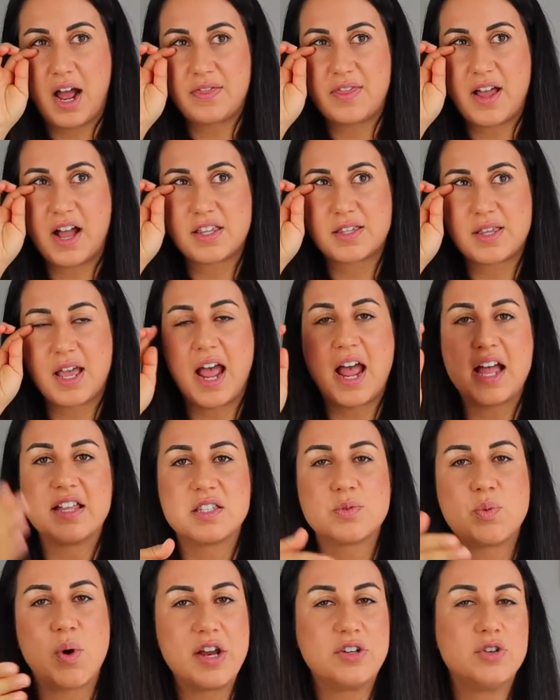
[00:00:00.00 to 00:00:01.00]
And that's
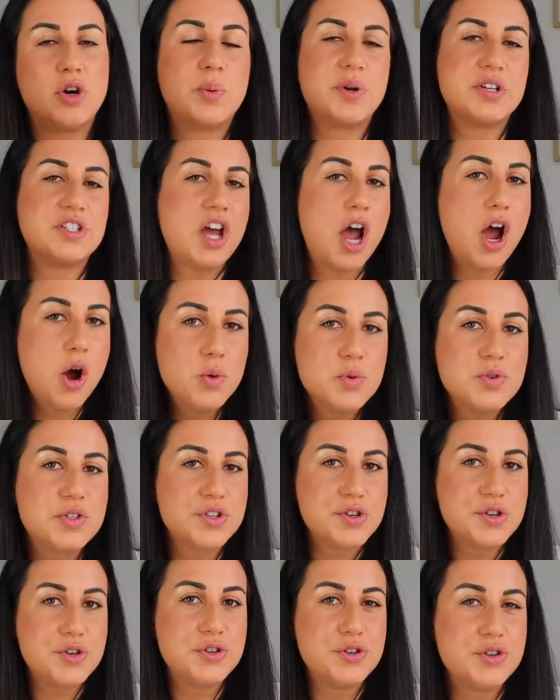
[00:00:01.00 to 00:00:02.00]
hence why no one tells
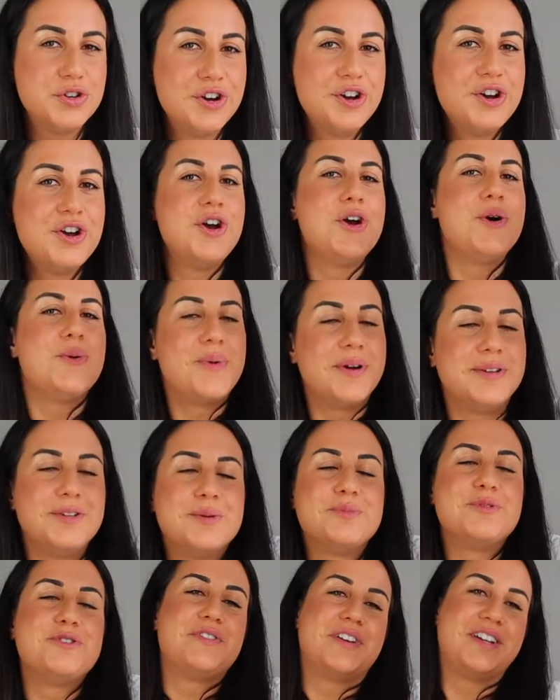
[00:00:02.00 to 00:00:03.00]
you when
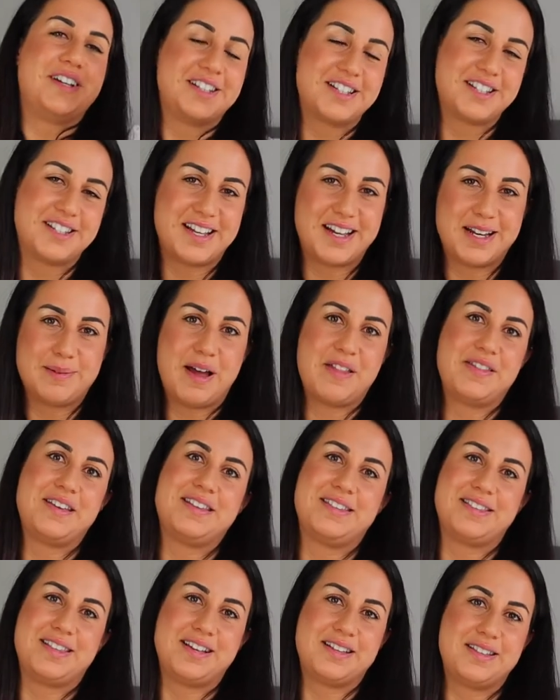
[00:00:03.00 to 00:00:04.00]
you're moving interstate about
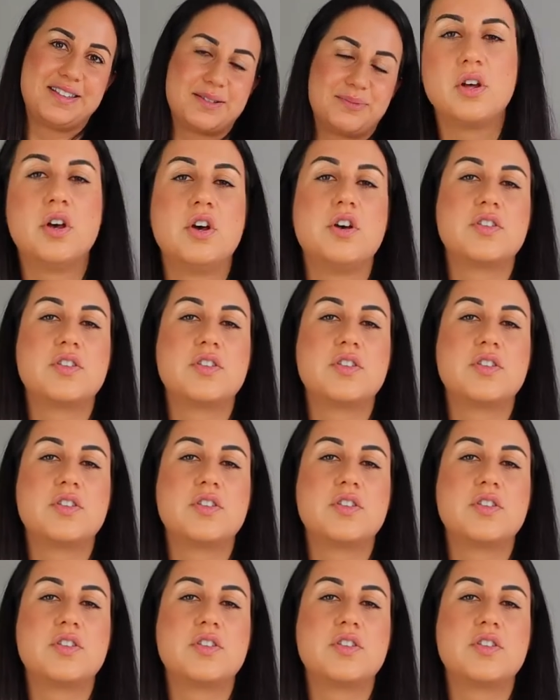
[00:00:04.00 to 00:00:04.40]
these things.